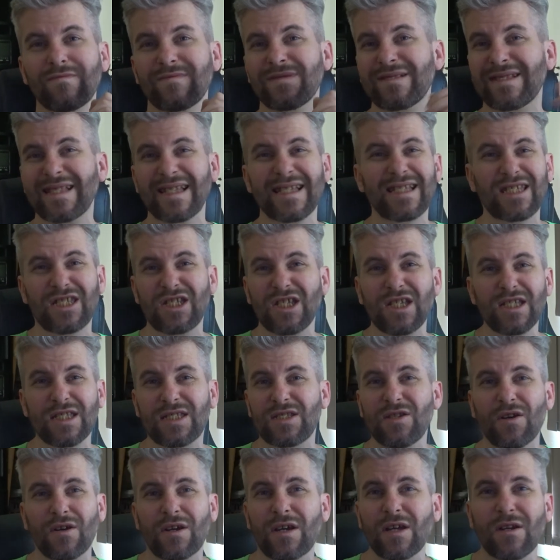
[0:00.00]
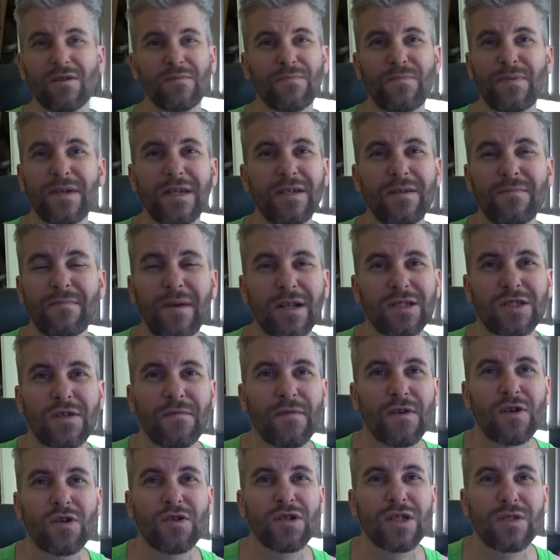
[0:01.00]
this year's not going to be much
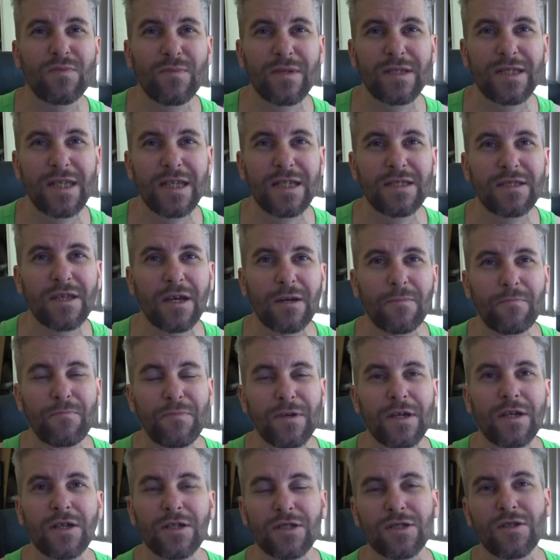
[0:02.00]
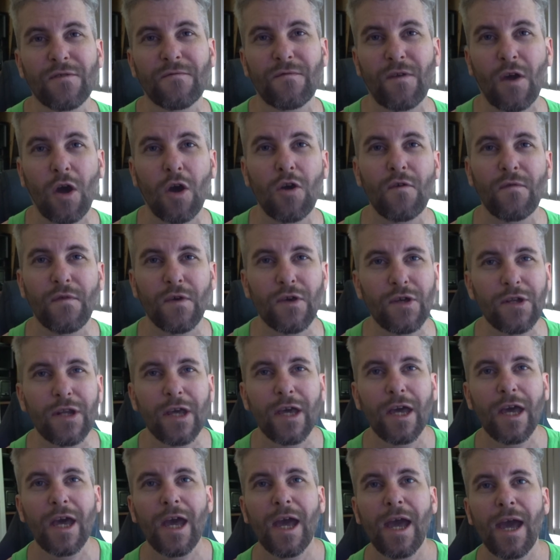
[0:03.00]
of a Christmas either because of
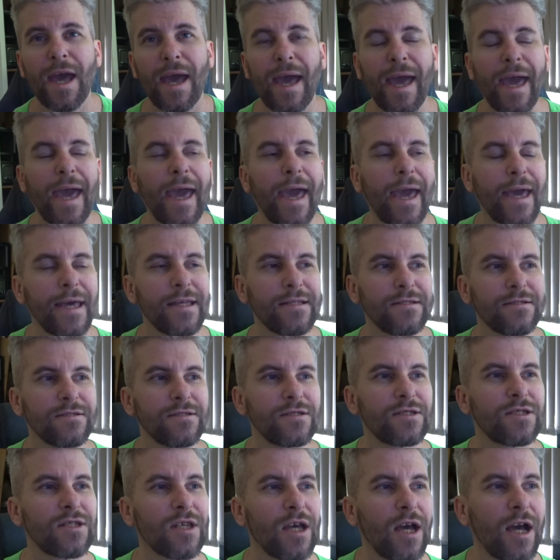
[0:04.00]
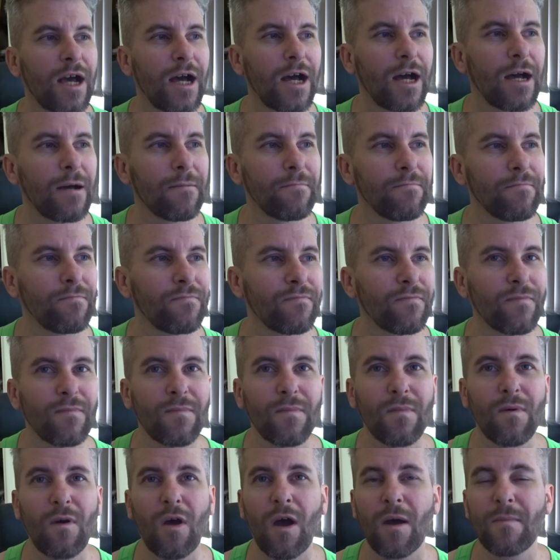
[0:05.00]
COVID. And
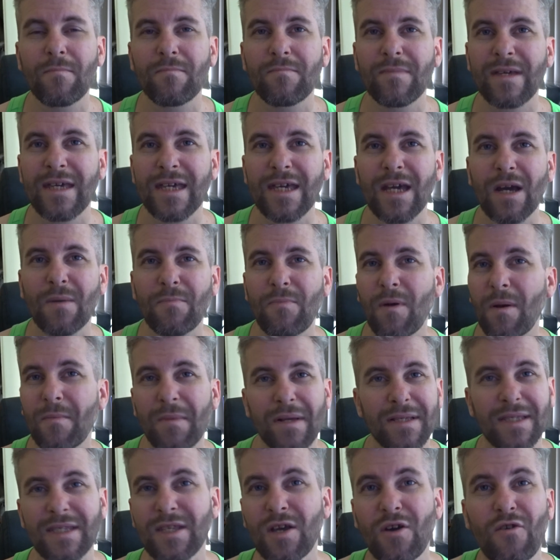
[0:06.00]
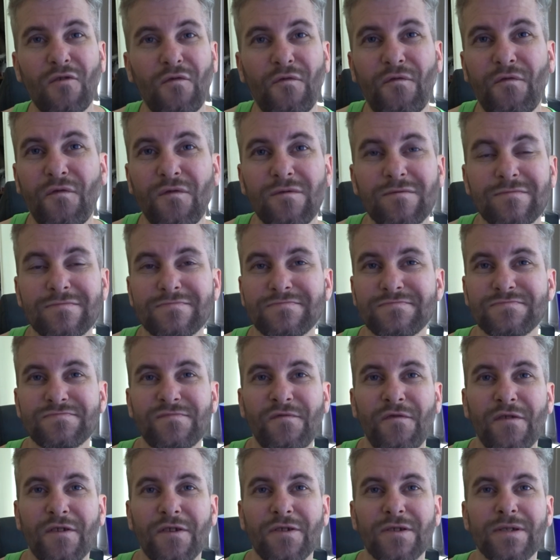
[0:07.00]
I'm here by myself
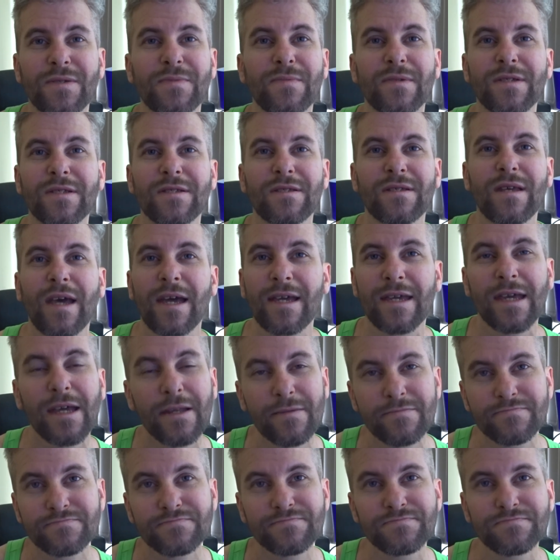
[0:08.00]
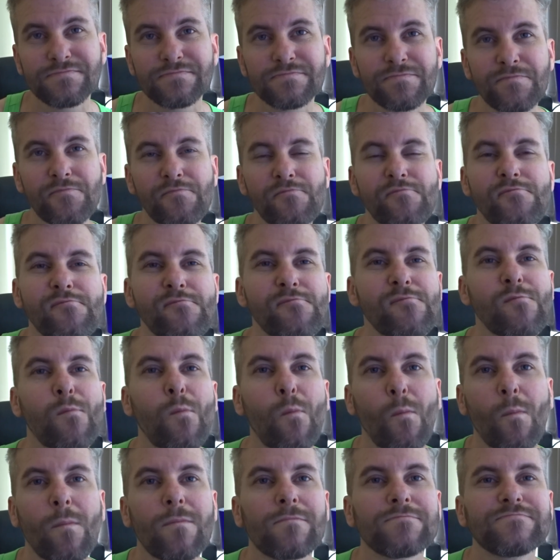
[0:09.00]
for Christmas again.
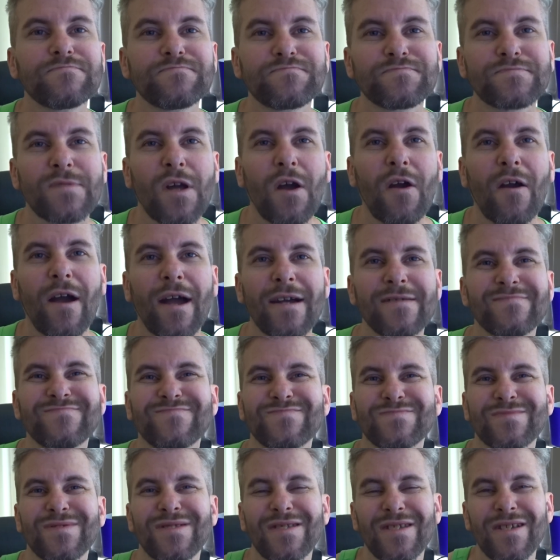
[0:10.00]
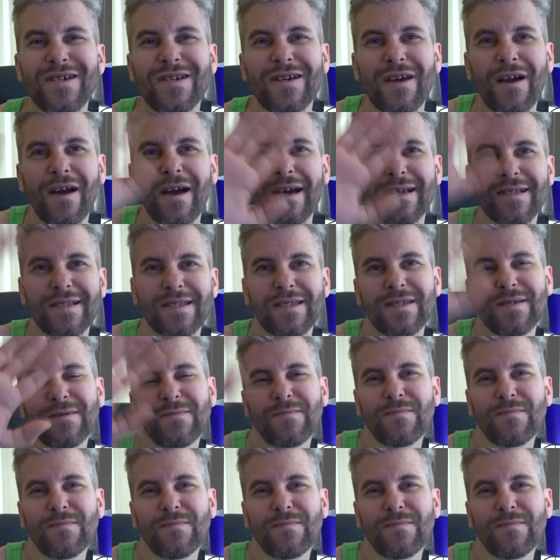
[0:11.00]
All right, see you guys.